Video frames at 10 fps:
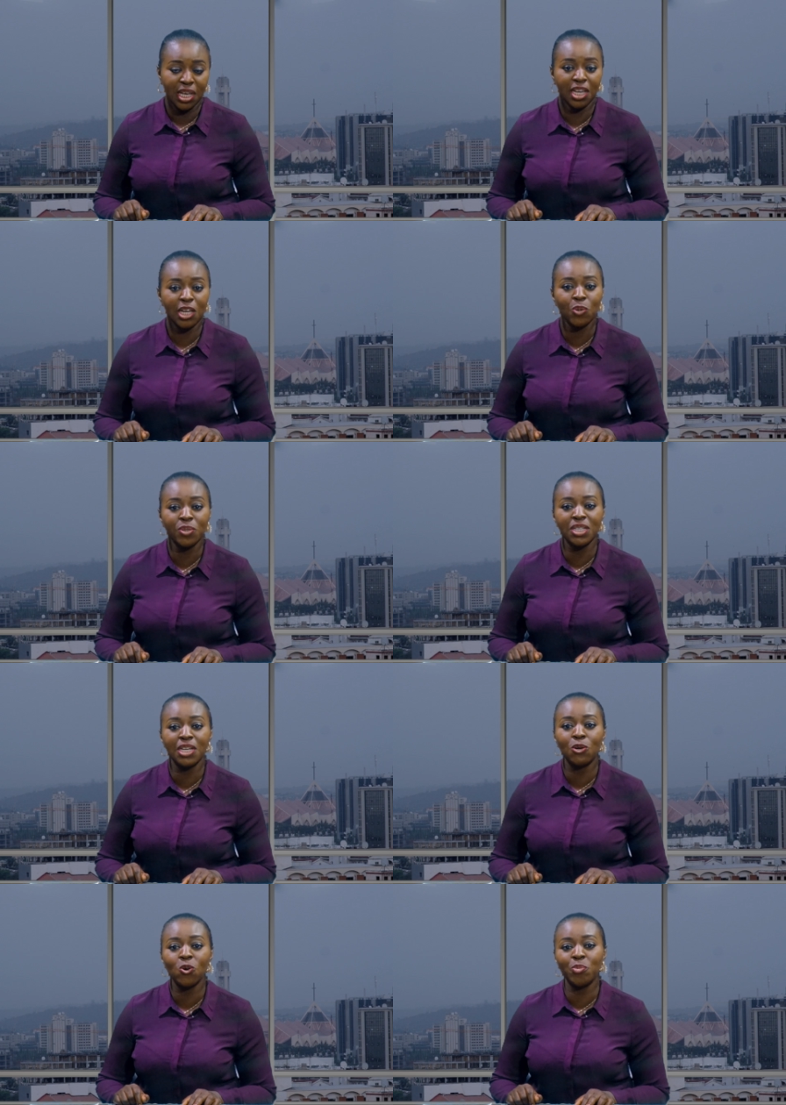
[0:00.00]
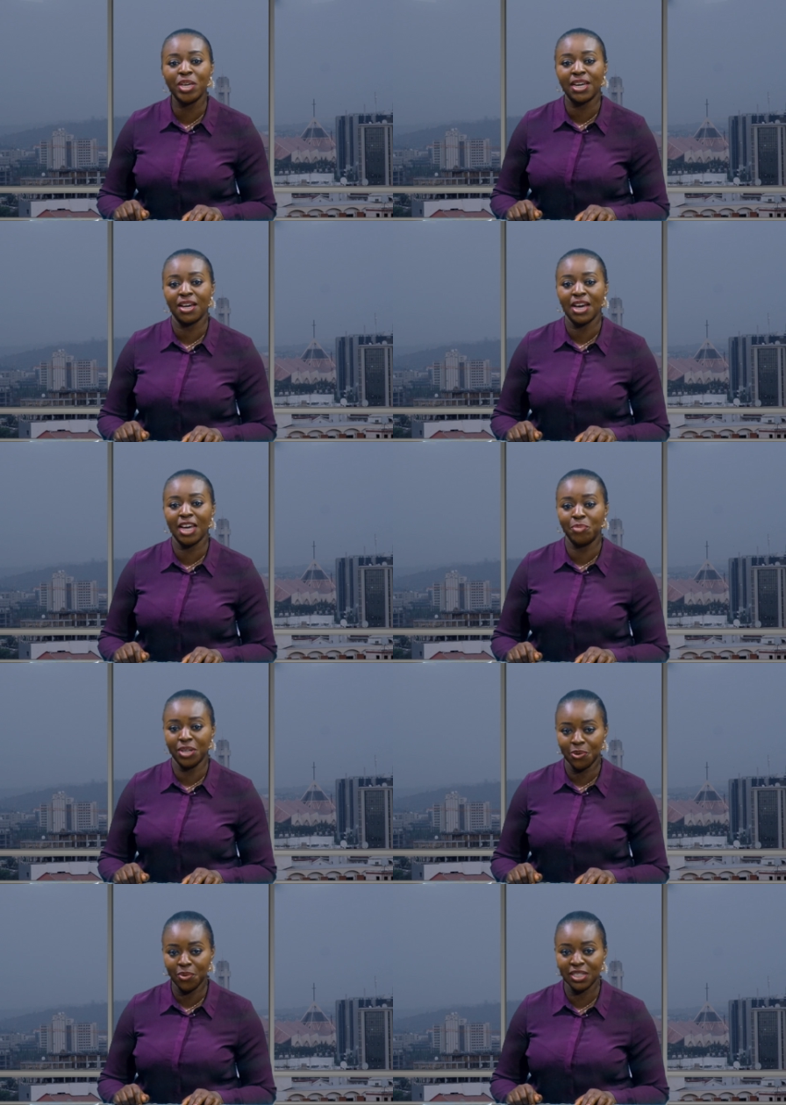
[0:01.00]
including a lawmaker, had
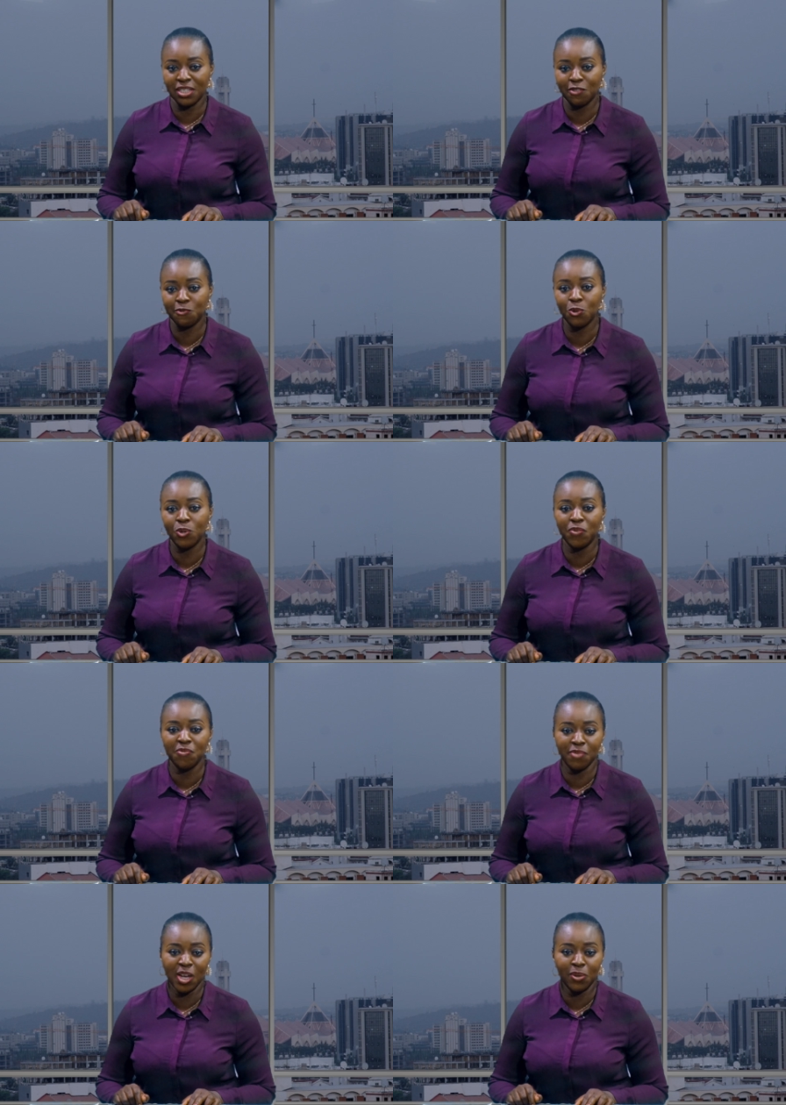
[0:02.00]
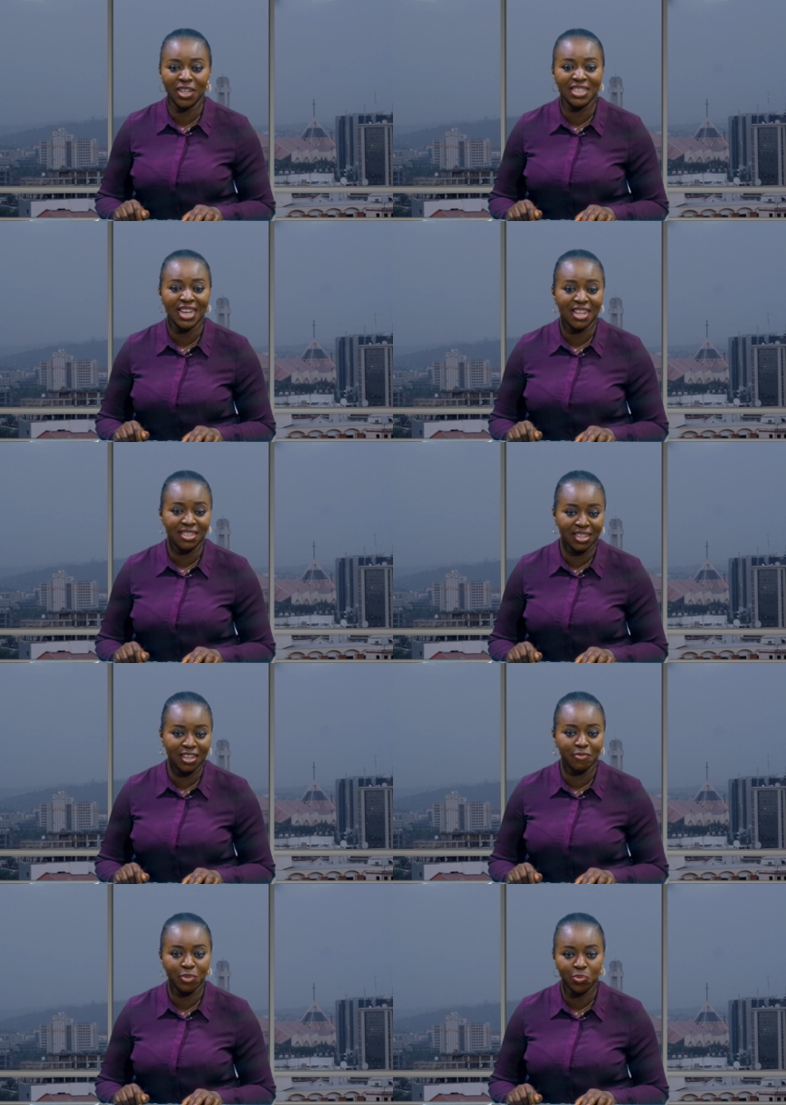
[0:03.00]
been arrested following violent
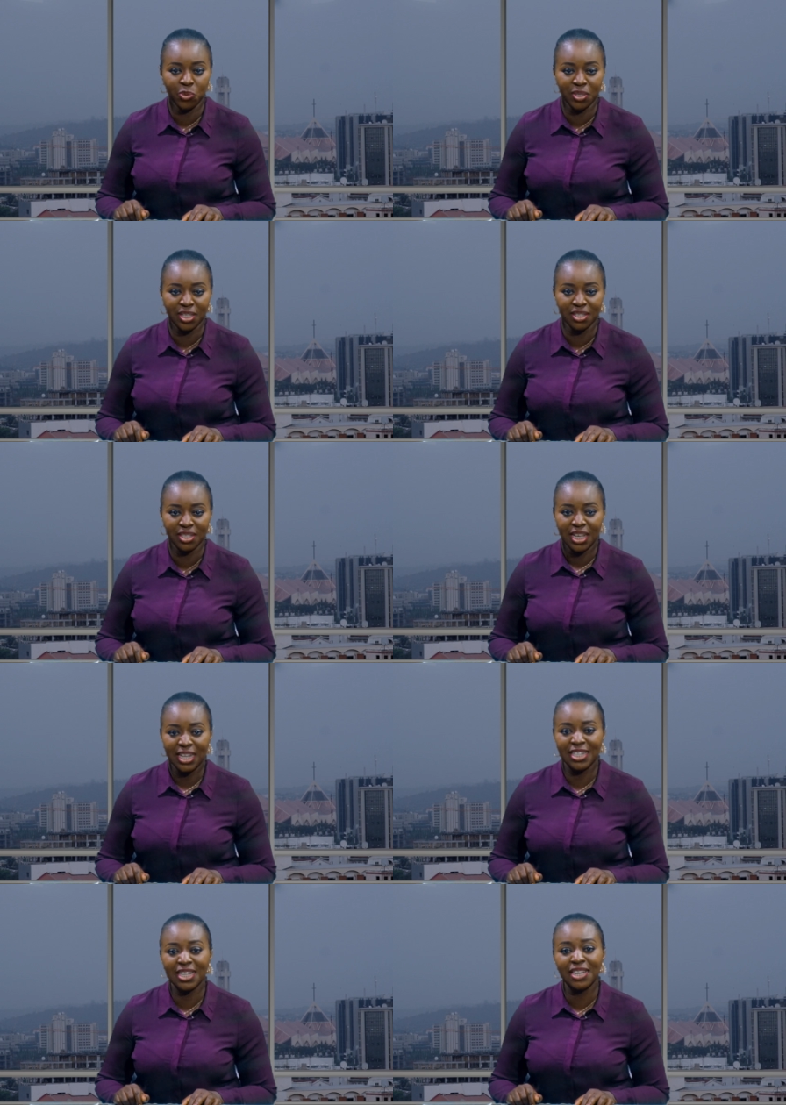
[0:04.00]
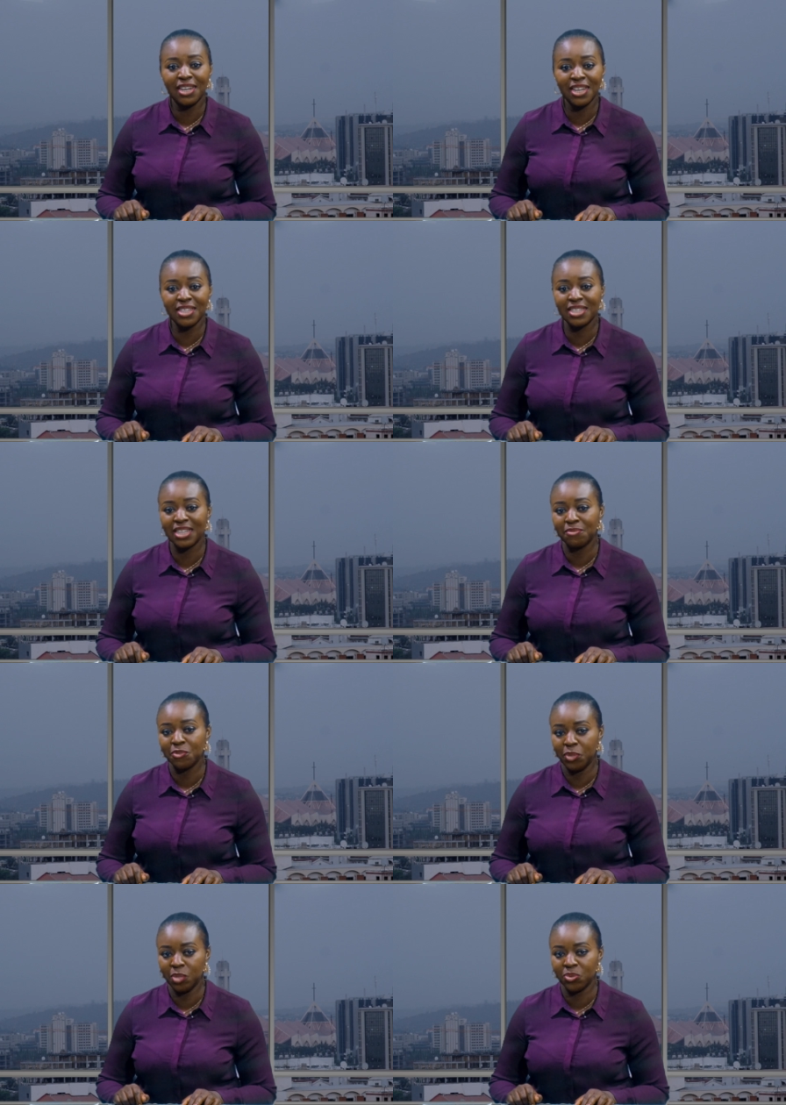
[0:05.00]
anti-government protests that led
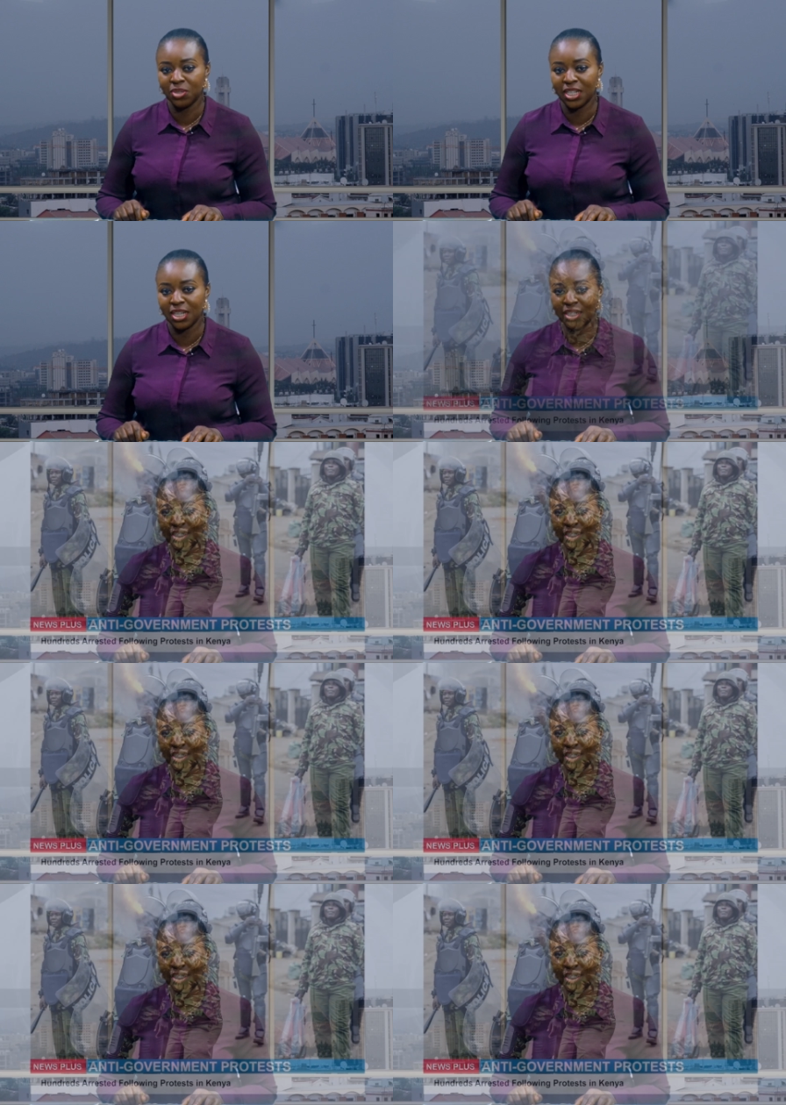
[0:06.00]
seven people dead.